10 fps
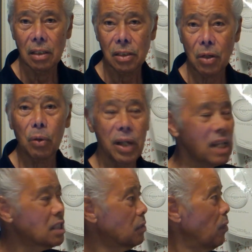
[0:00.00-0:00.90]
So
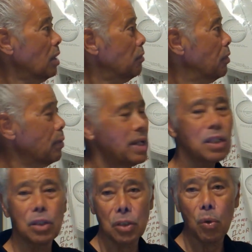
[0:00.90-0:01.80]
that's one of the
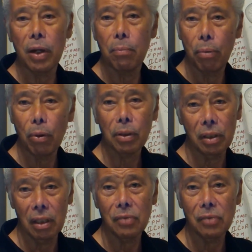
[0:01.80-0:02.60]
reasons so important.